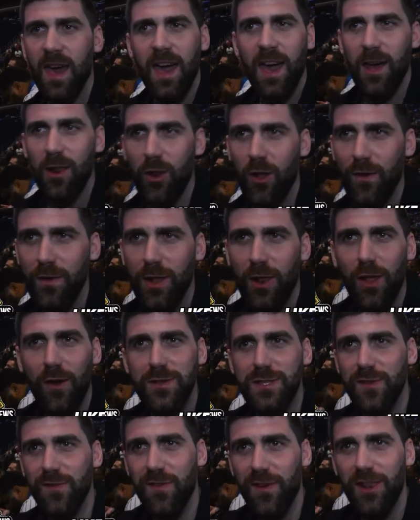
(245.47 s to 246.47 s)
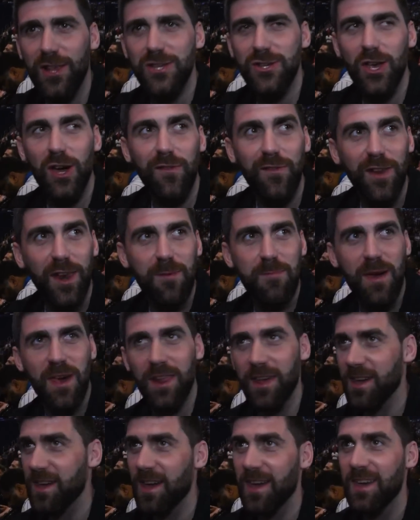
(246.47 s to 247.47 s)
Yeah, love to finish off in
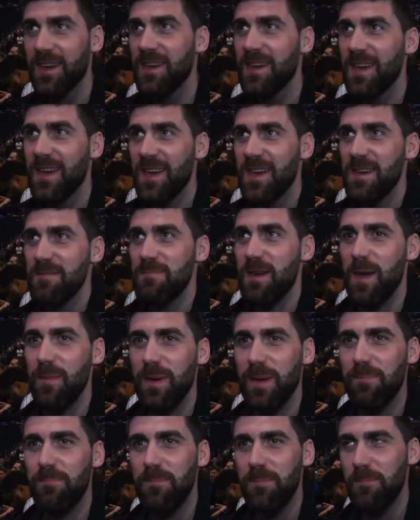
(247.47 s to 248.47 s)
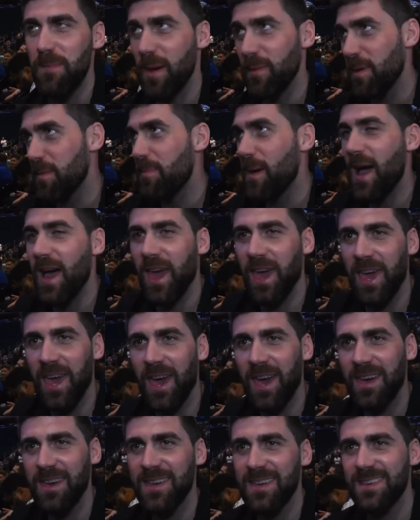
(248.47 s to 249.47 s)
America, maybe back
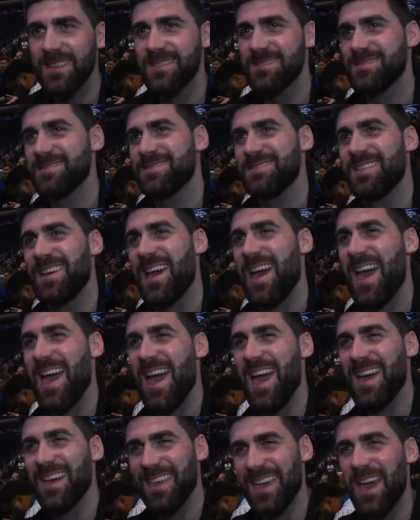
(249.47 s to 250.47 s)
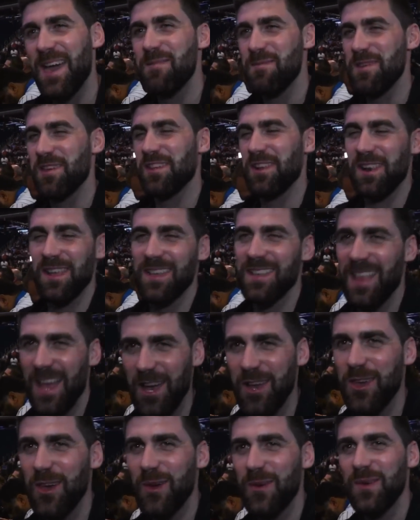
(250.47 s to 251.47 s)
here. Yeah,
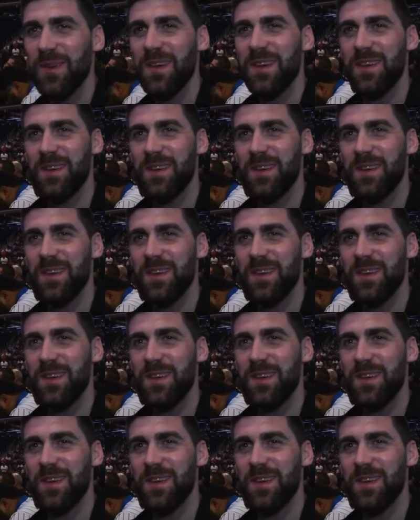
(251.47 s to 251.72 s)
thank you